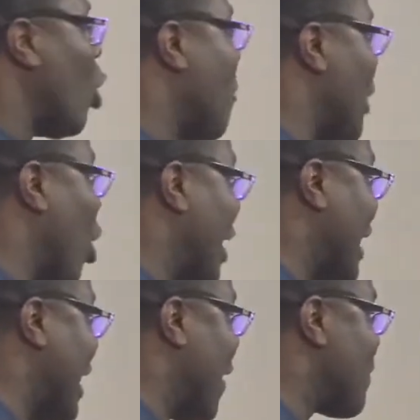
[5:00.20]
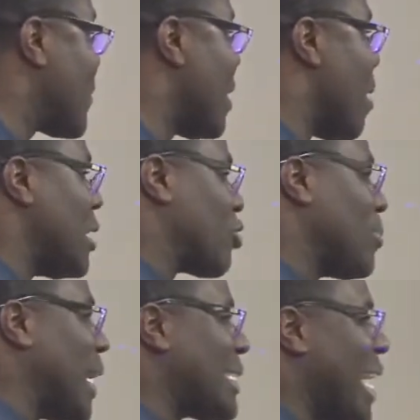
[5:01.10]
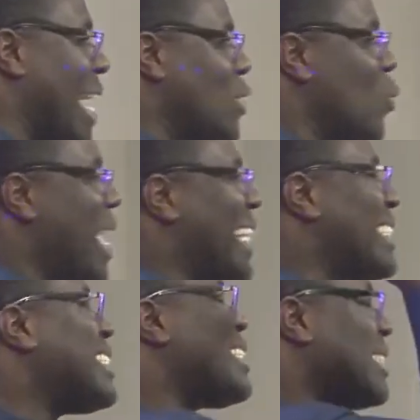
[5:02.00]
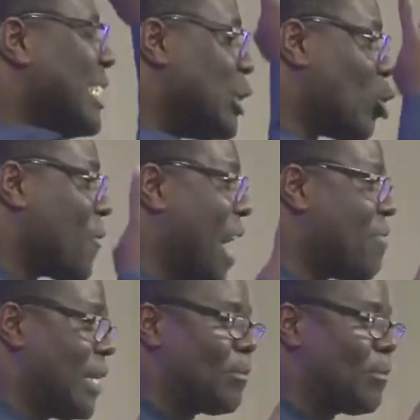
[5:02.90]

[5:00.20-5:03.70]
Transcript: belong here. Scripture says we are citizens of heaven.